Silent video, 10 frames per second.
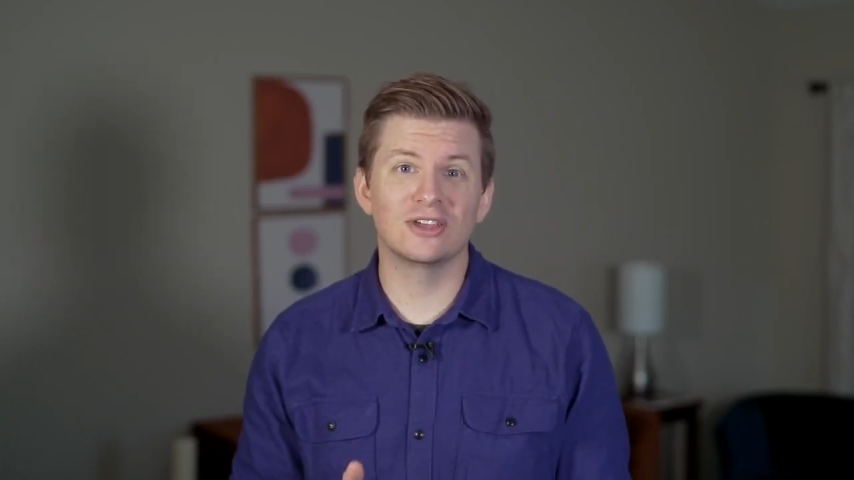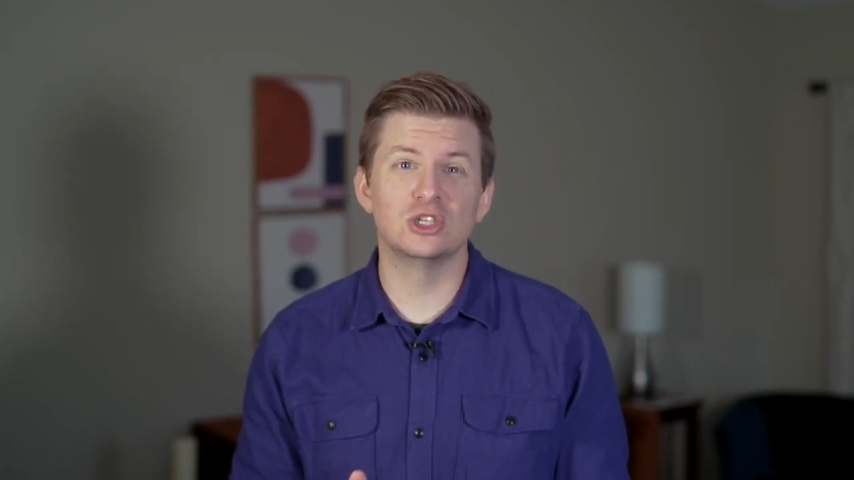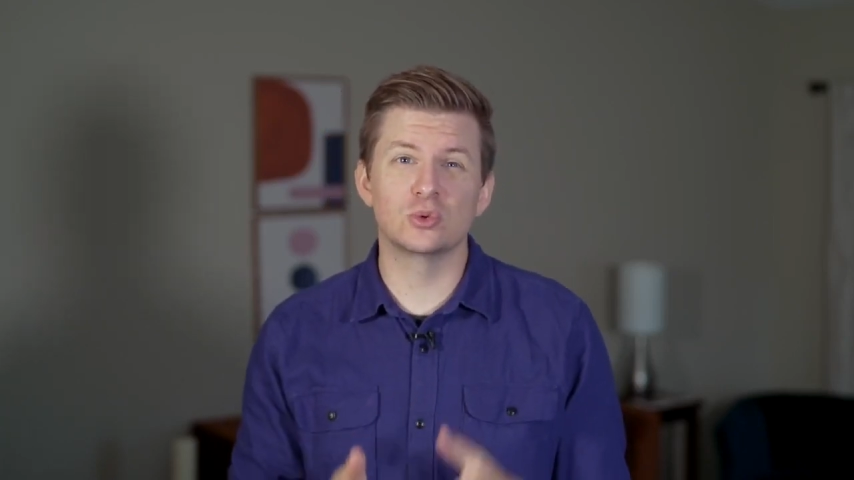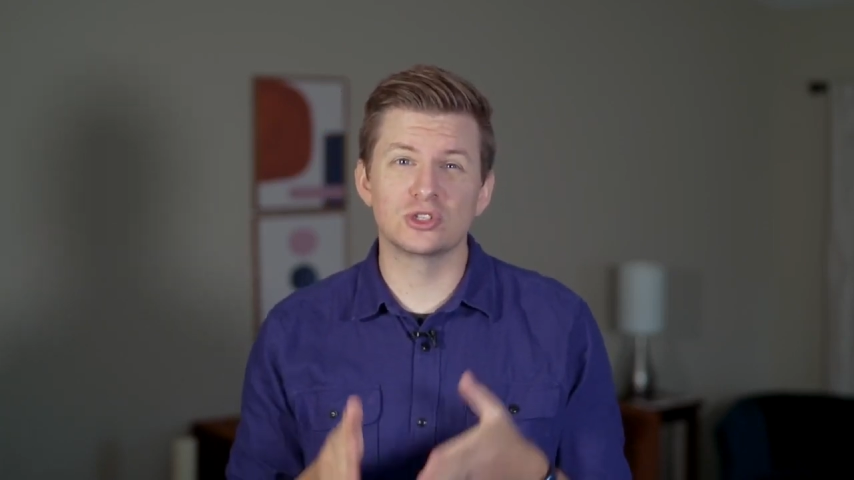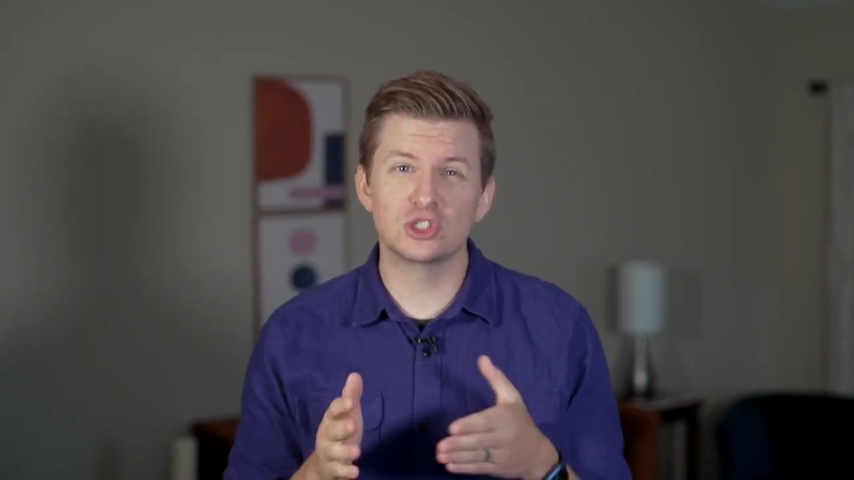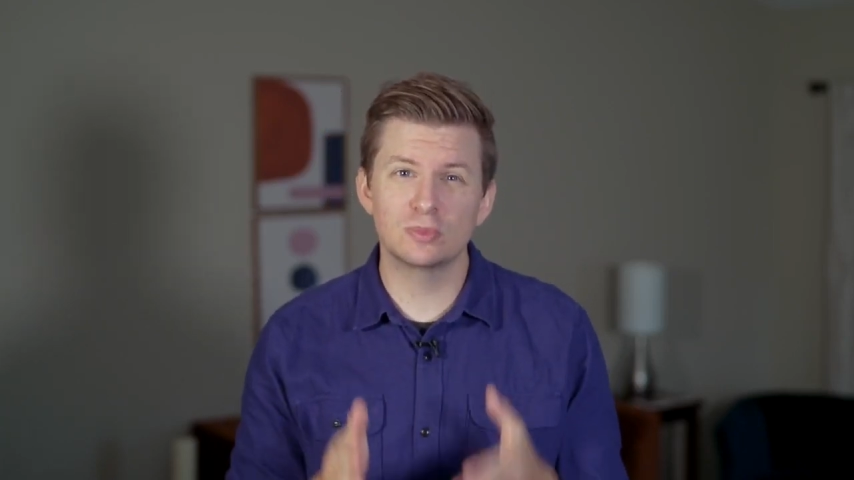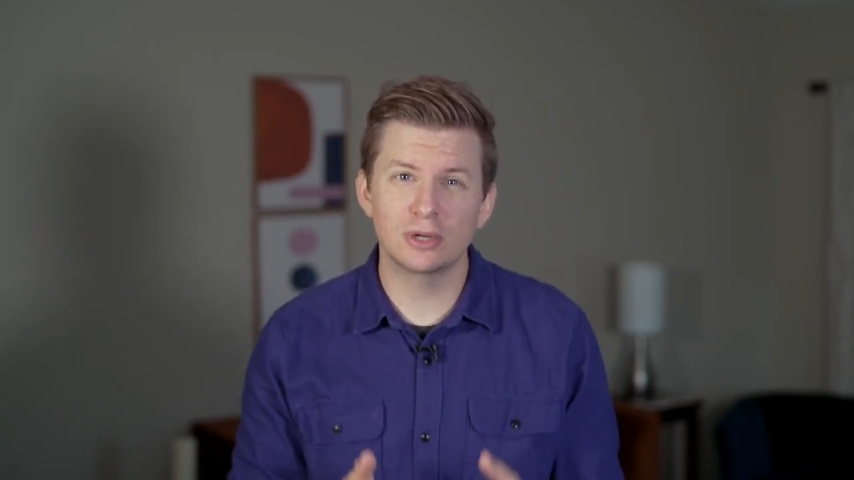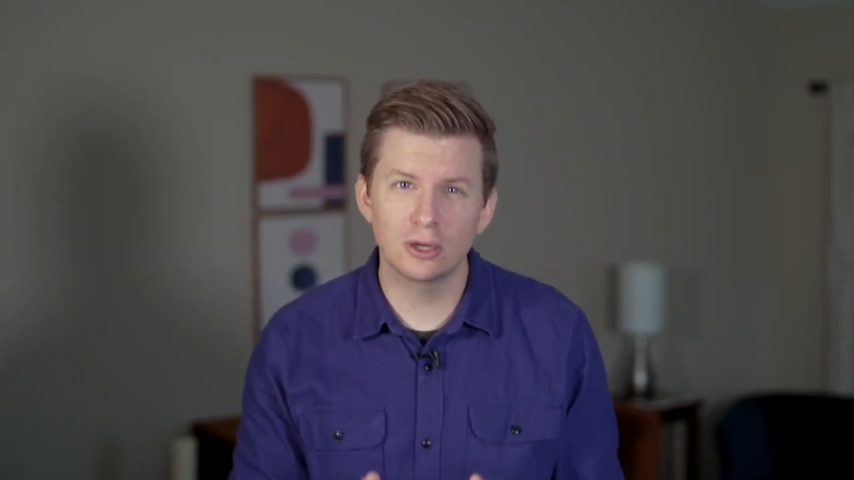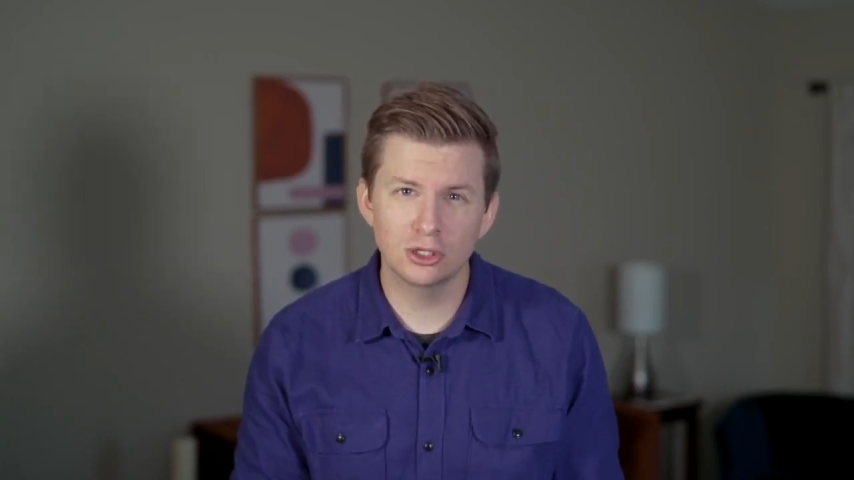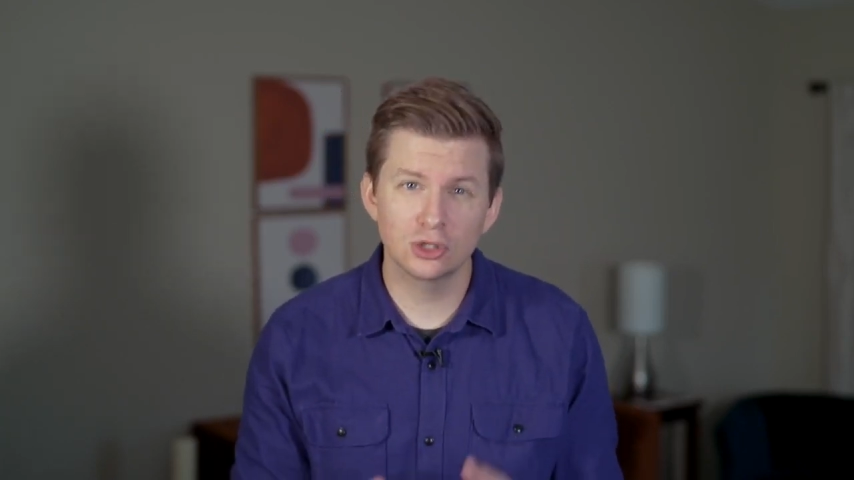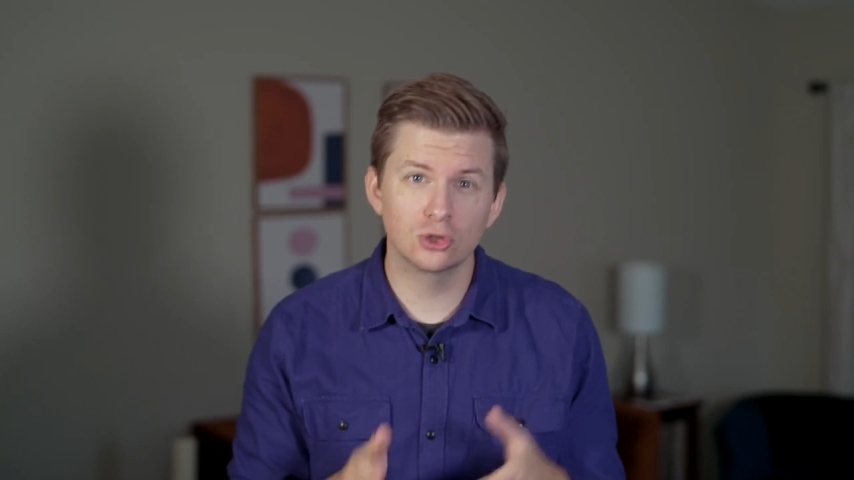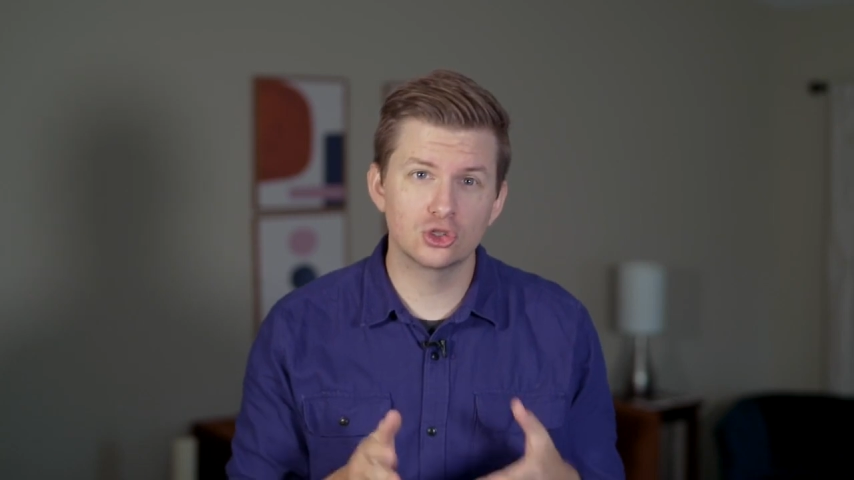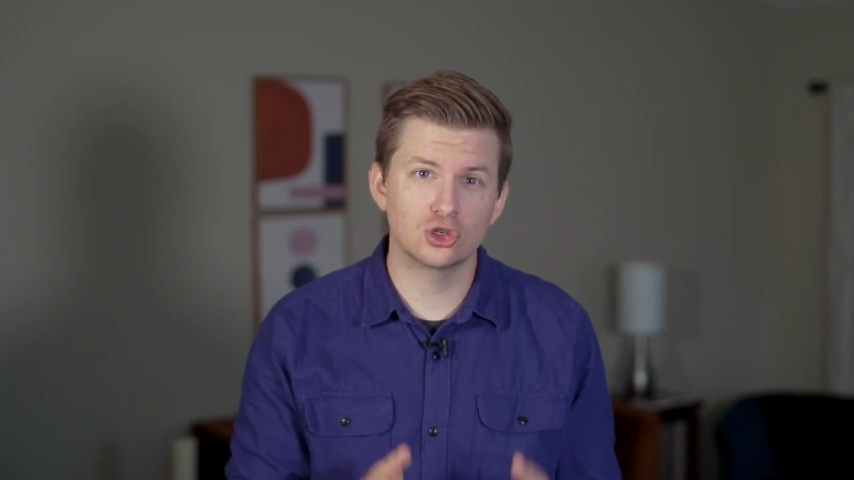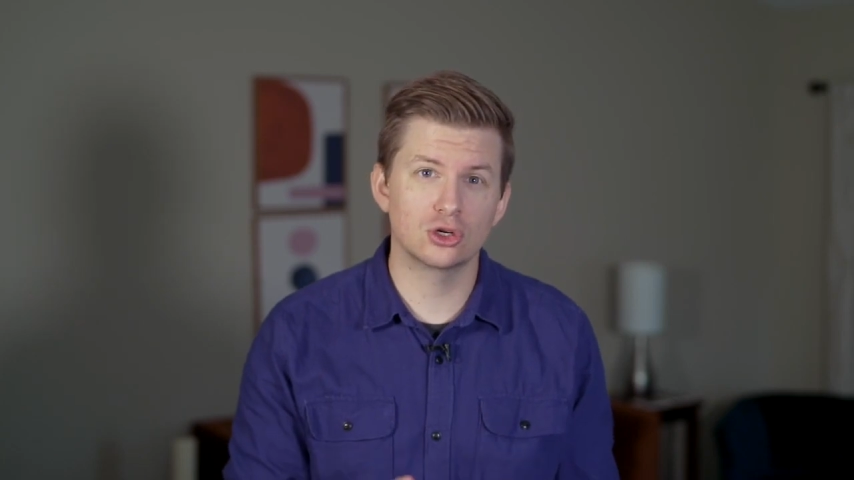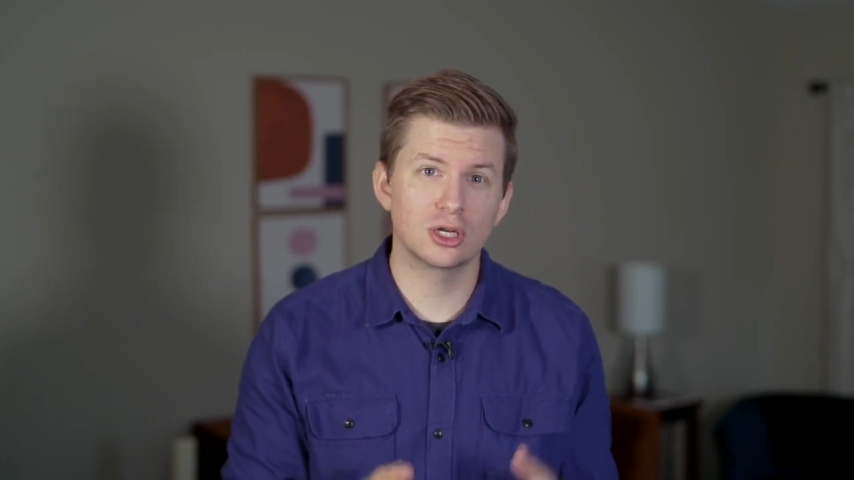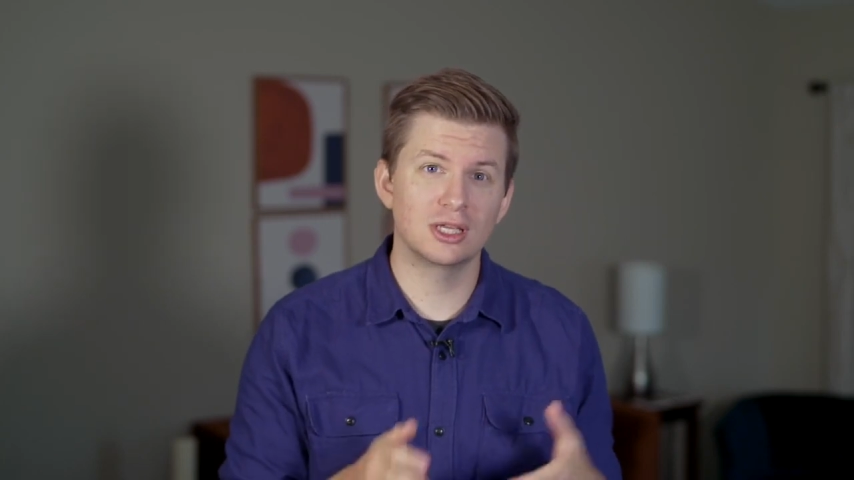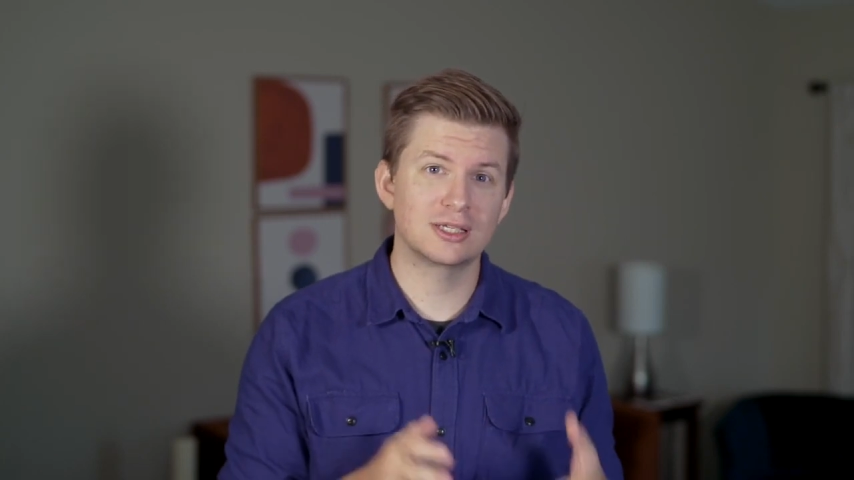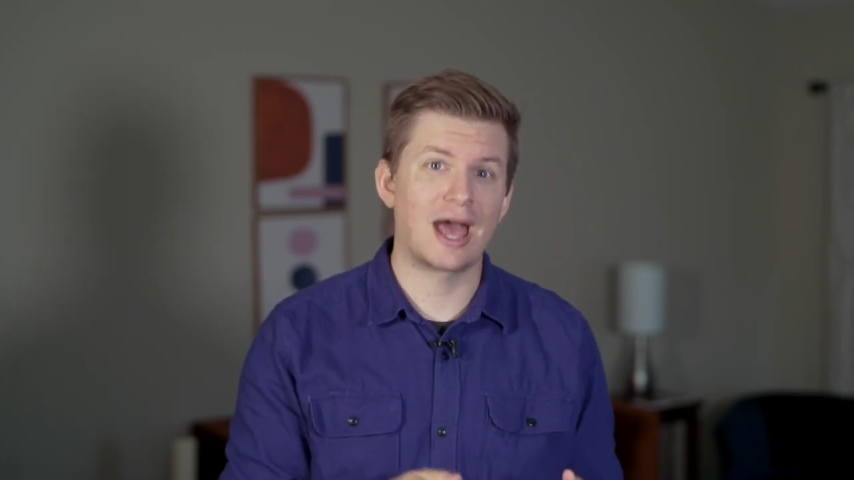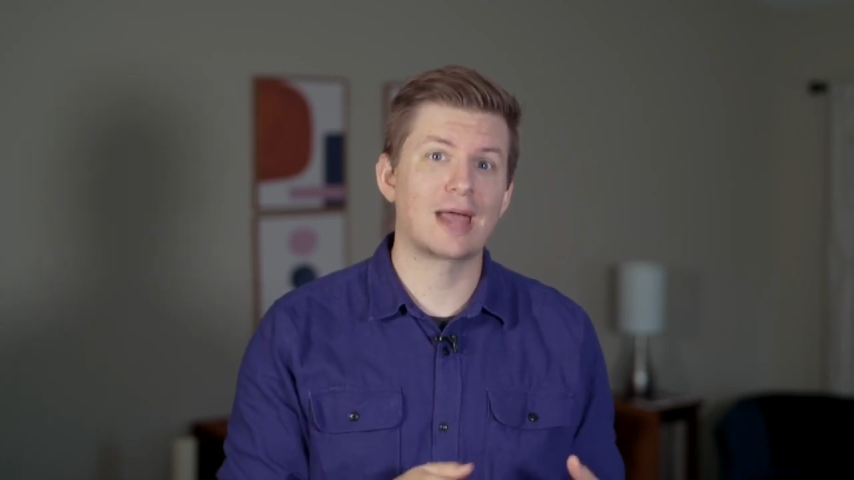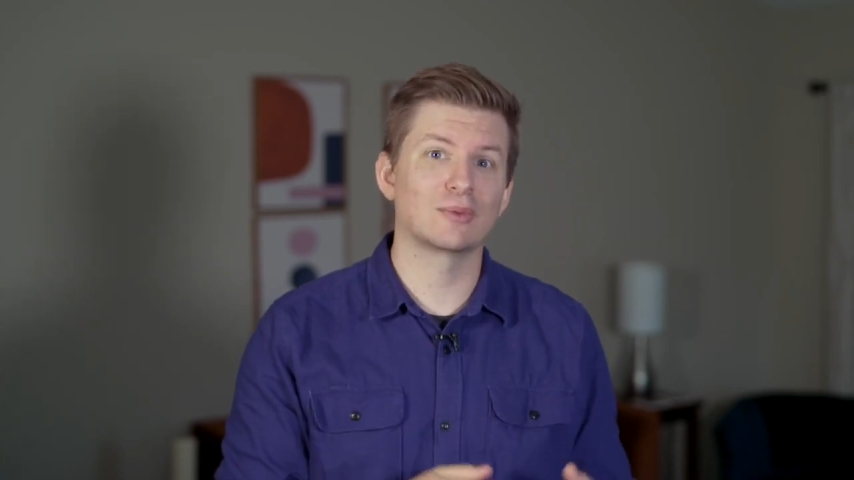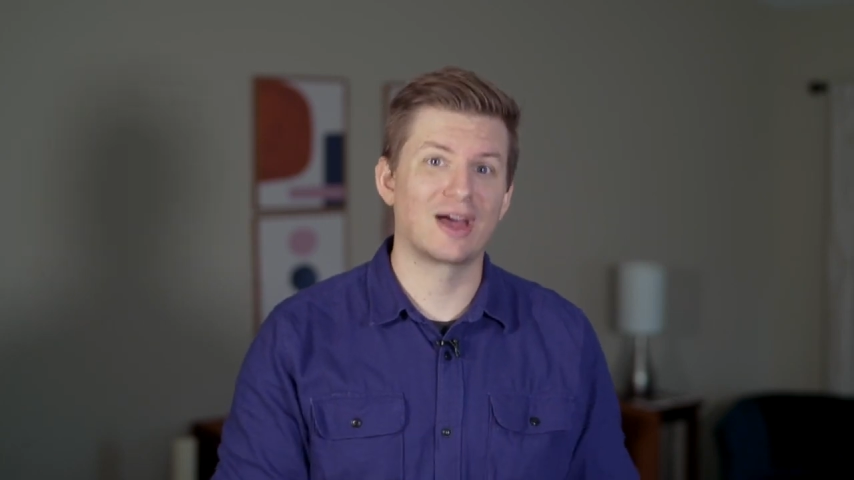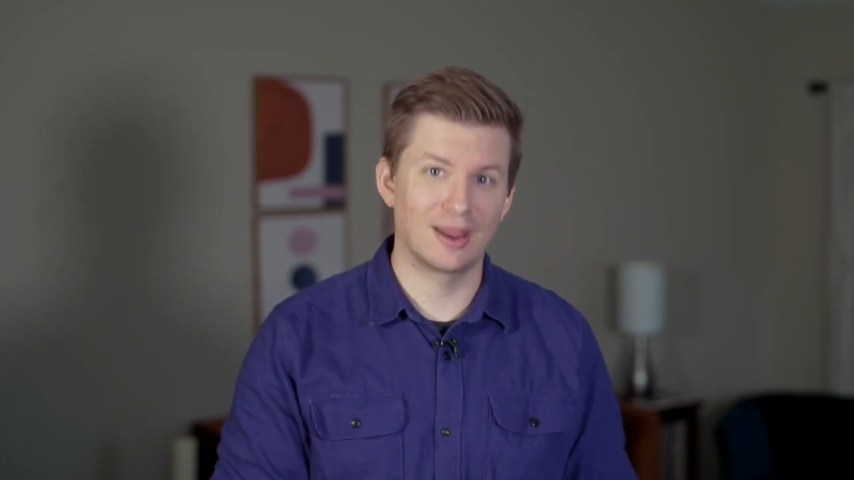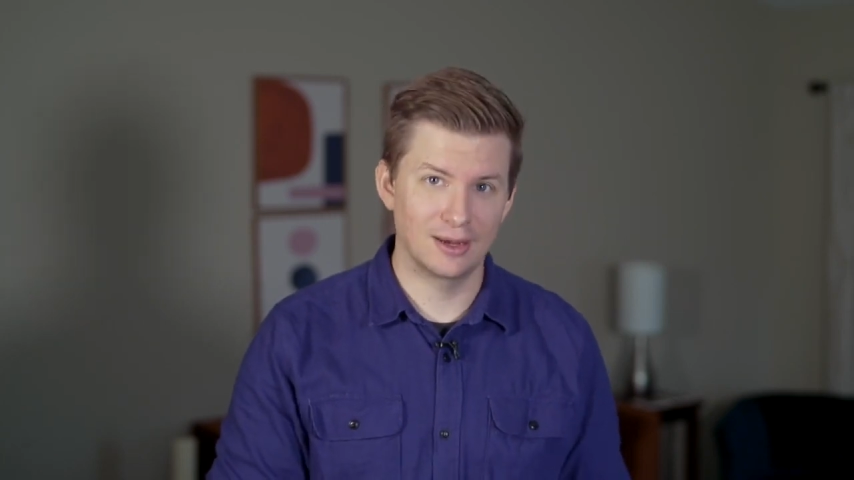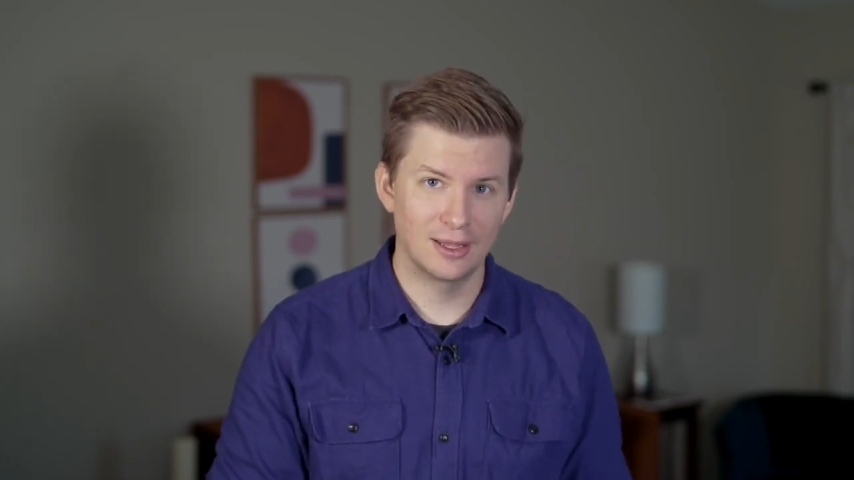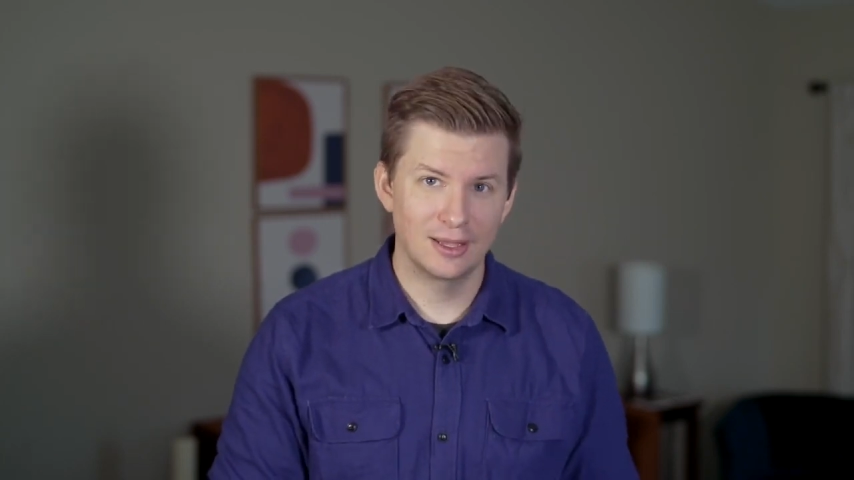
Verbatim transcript: into a spiritual journey timeline.